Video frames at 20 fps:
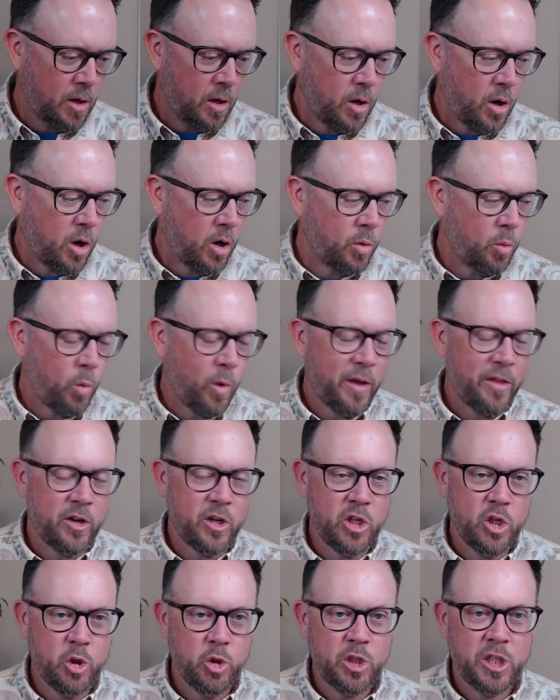on whether
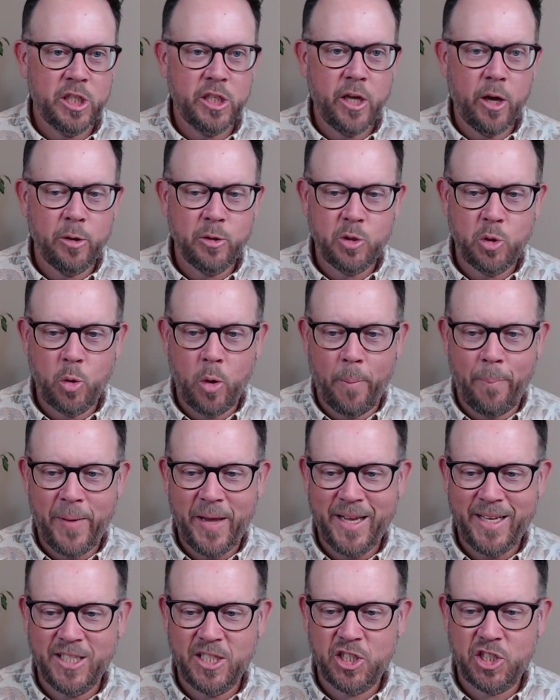you should go to a
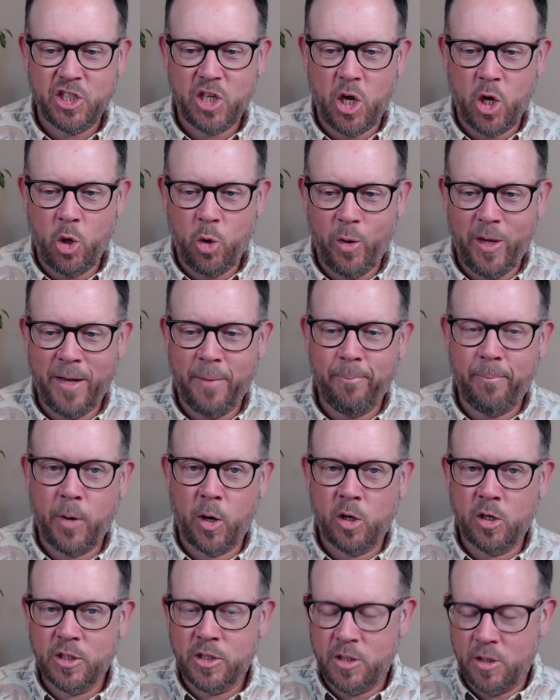pin show in
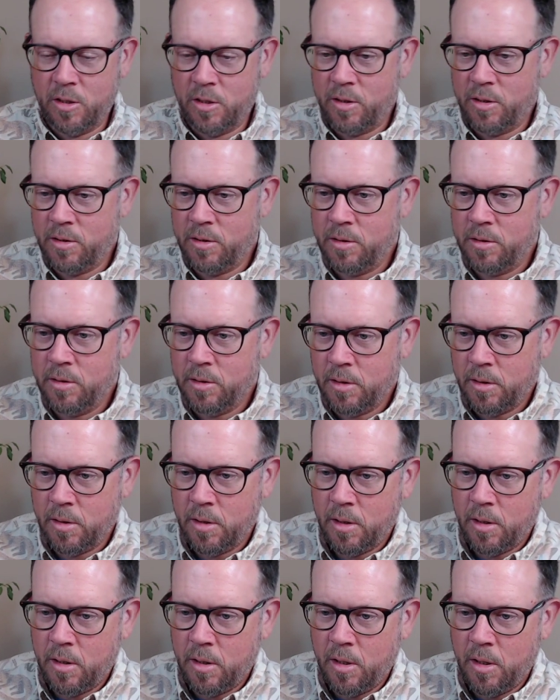person
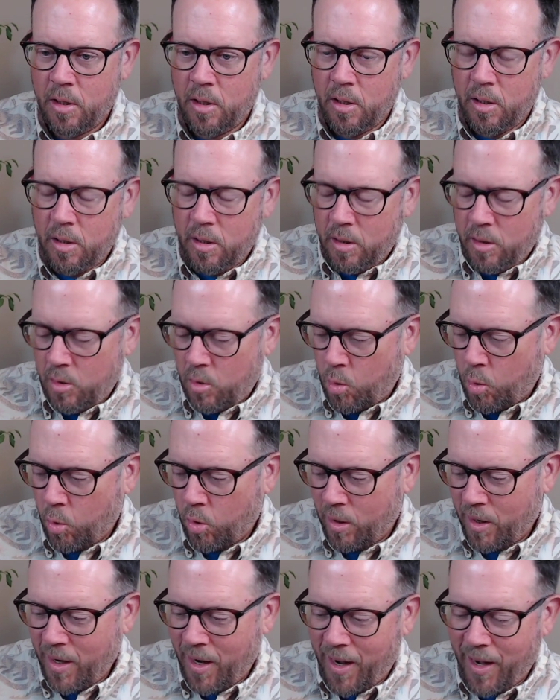
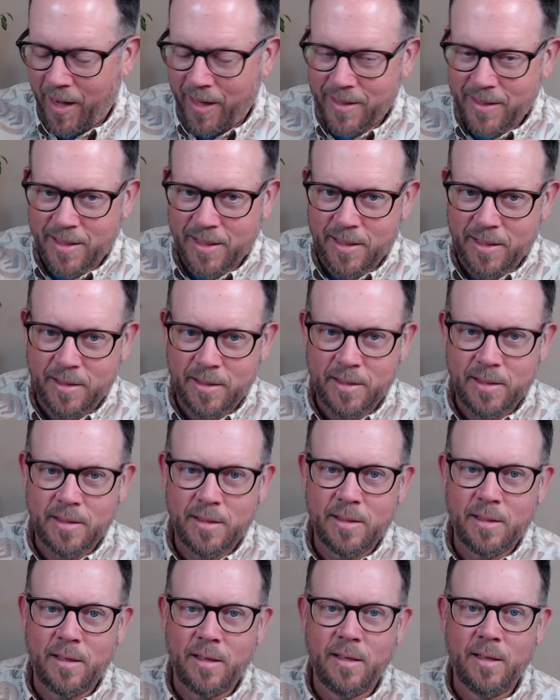or not,
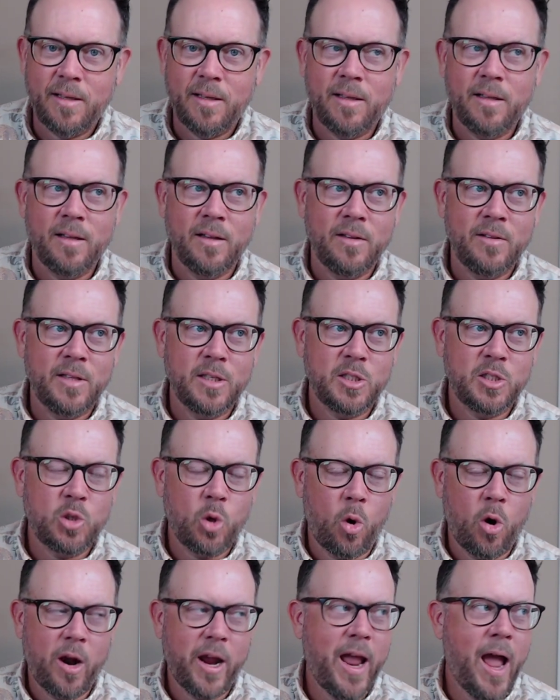the
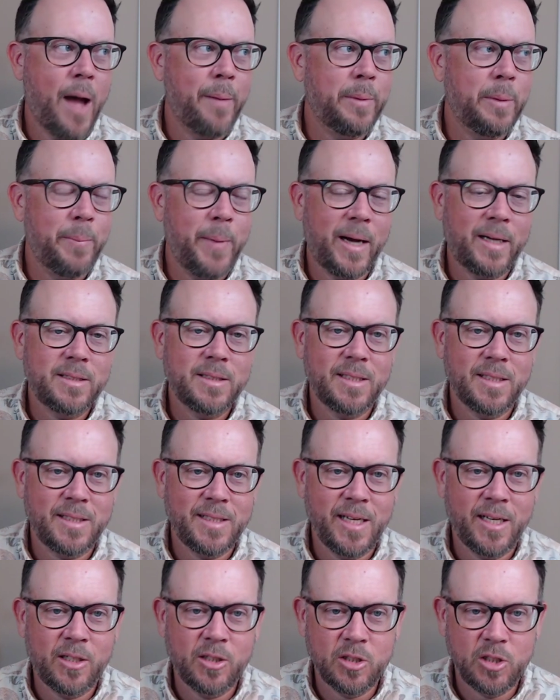story I'm about to
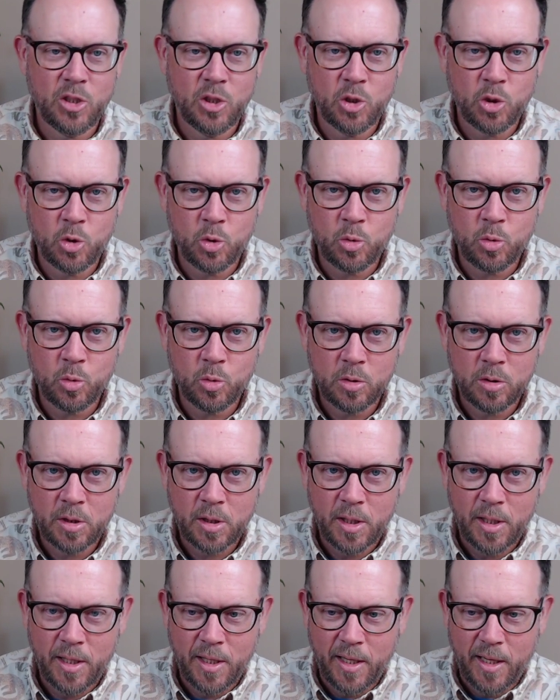tell you
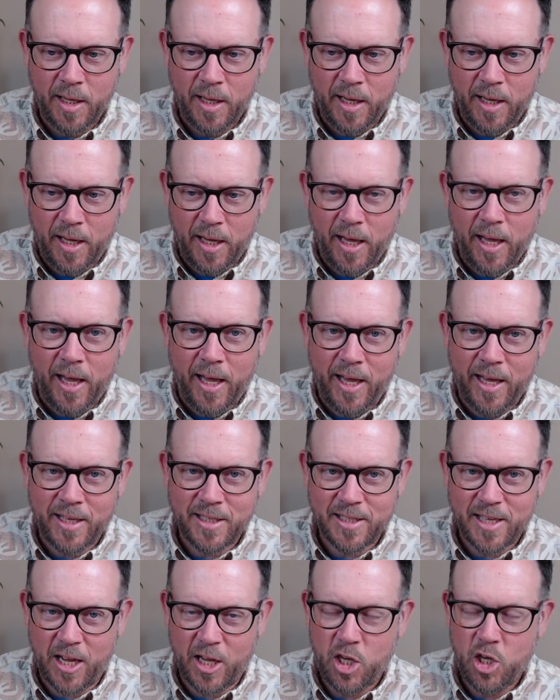
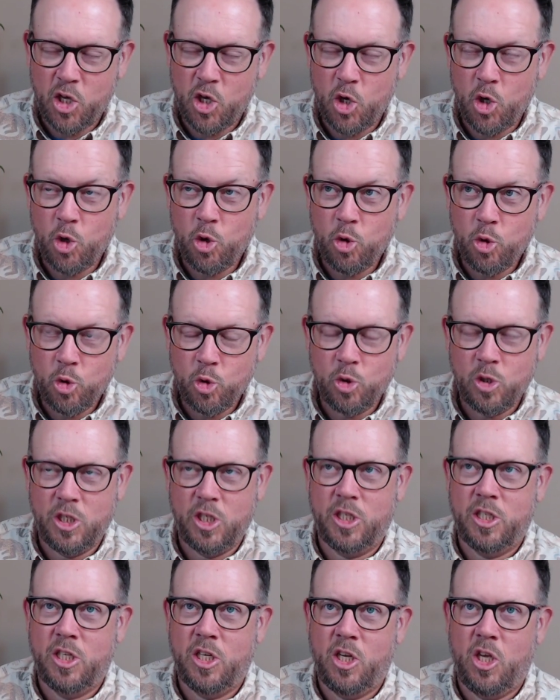is a
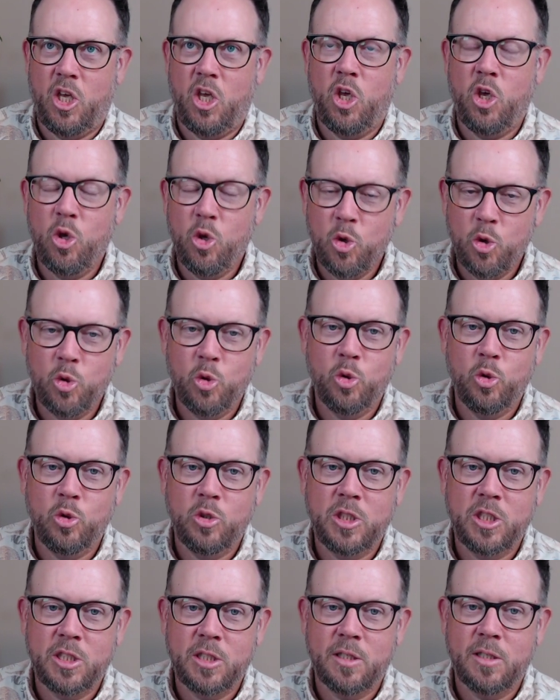huge,
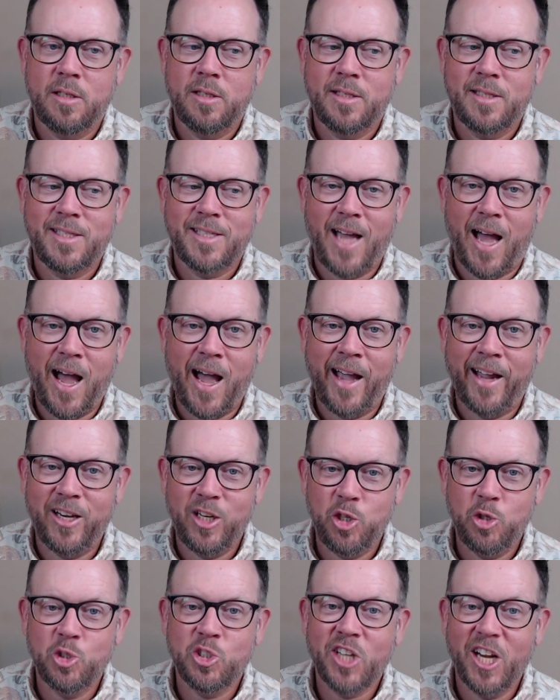huge sign
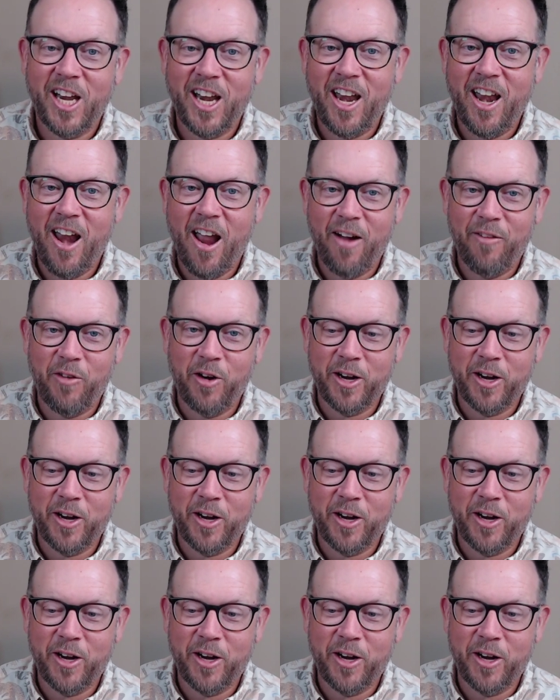you should never